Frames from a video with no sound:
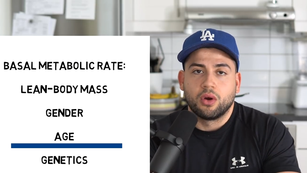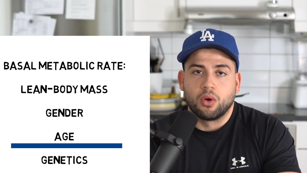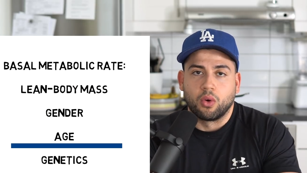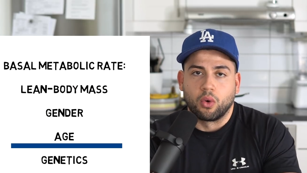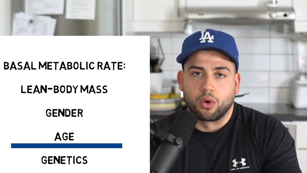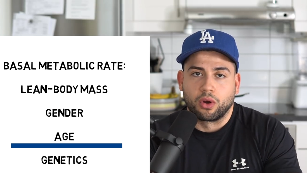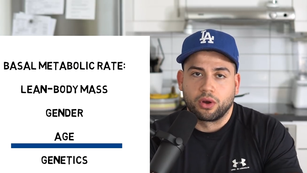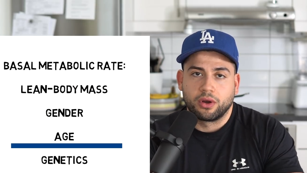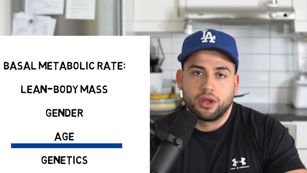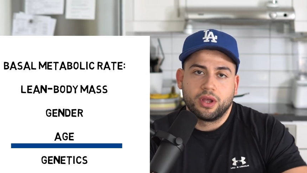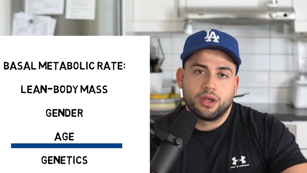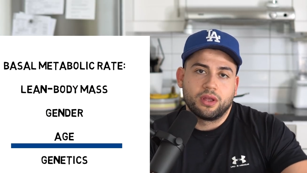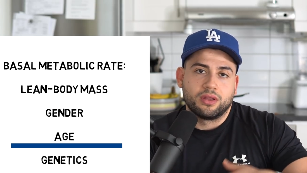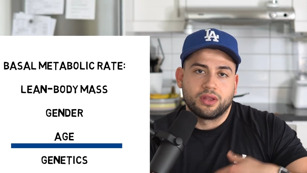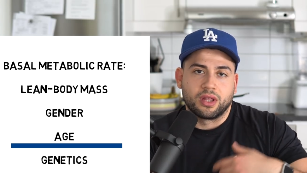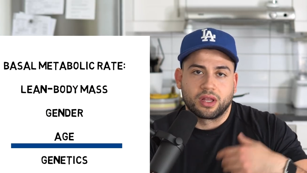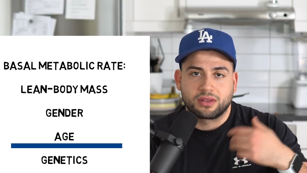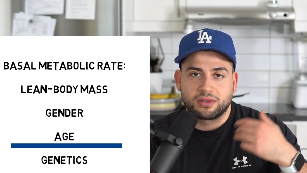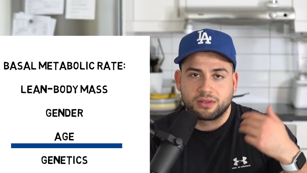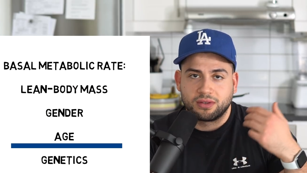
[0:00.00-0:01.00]
or
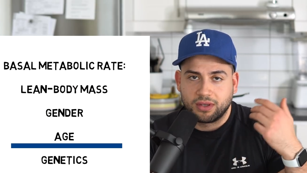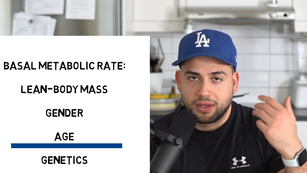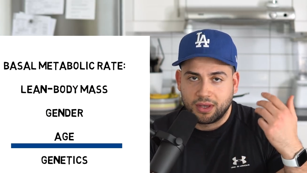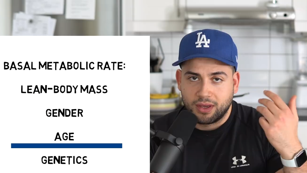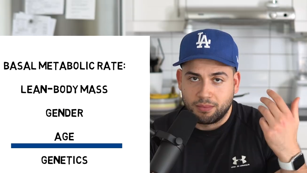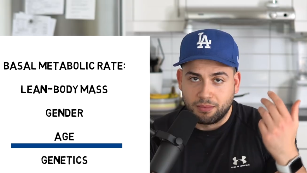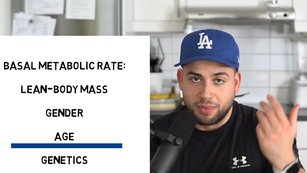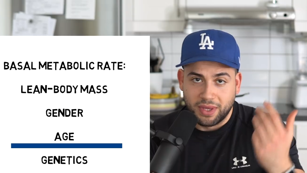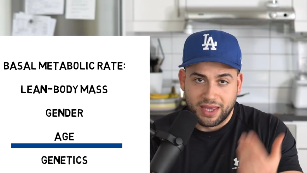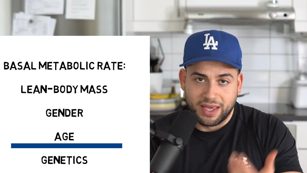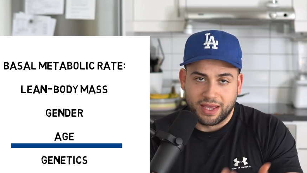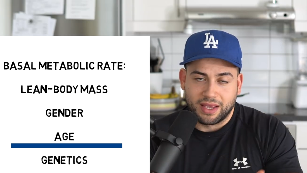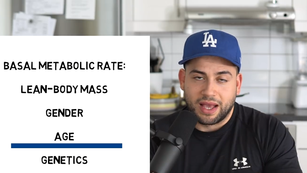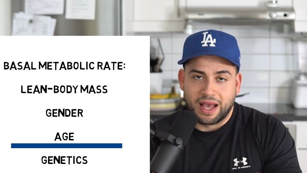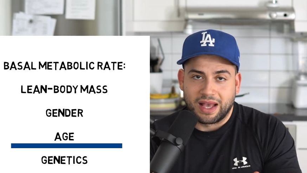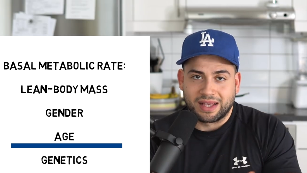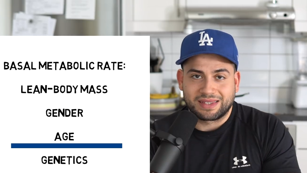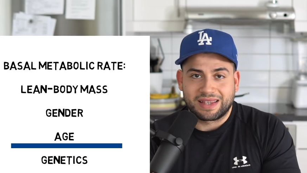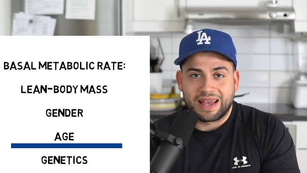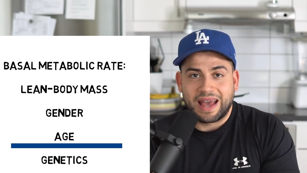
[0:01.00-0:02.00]
not being
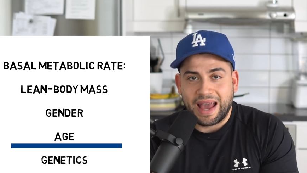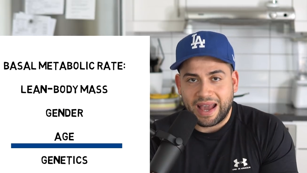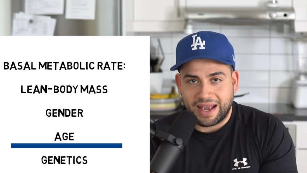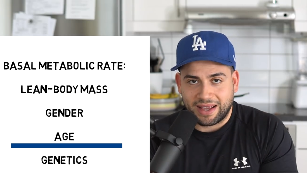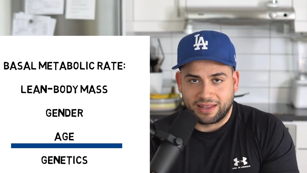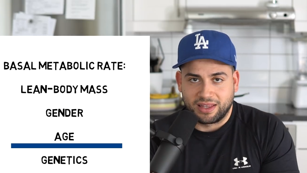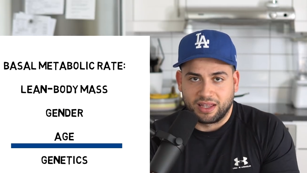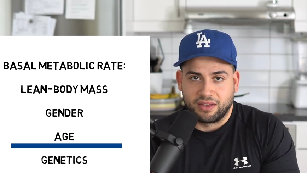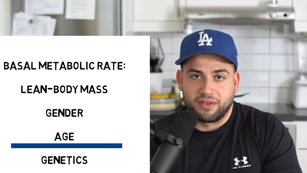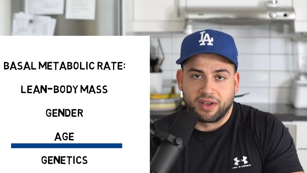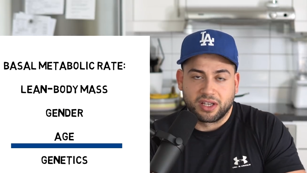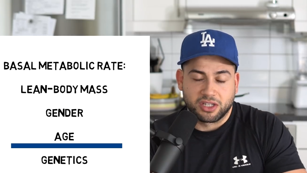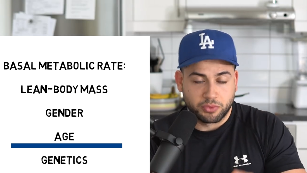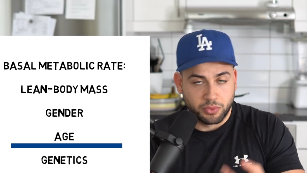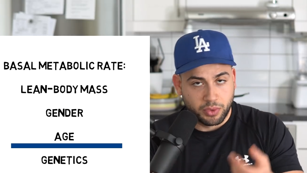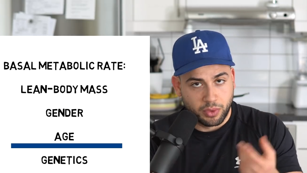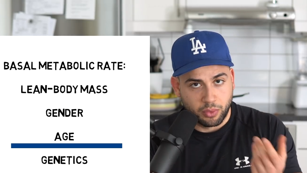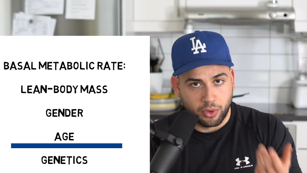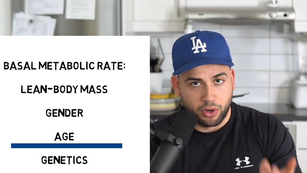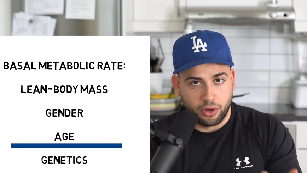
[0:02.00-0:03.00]
as active as
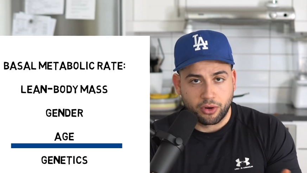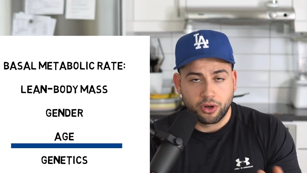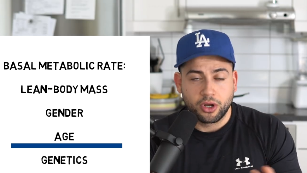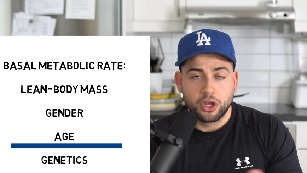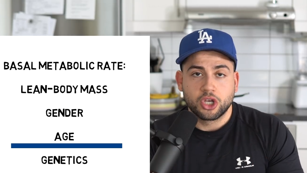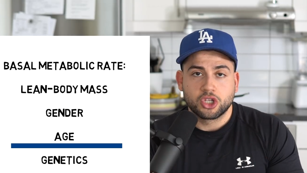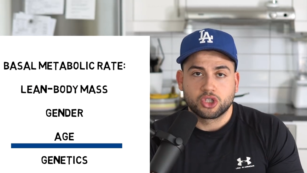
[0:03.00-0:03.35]
we were.